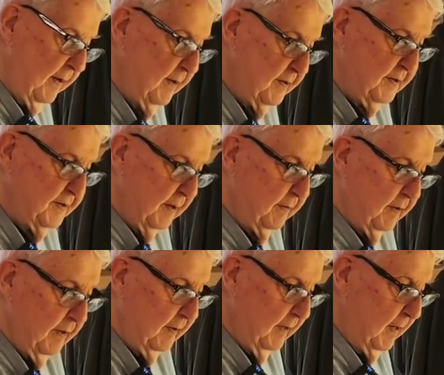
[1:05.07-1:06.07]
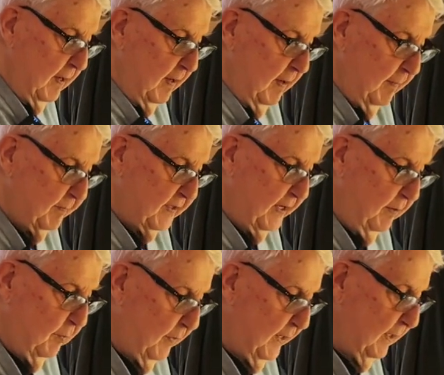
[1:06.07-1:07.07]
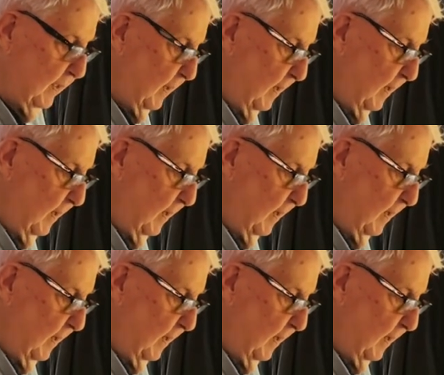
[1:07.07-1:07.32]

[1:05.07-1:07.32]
So can't wait.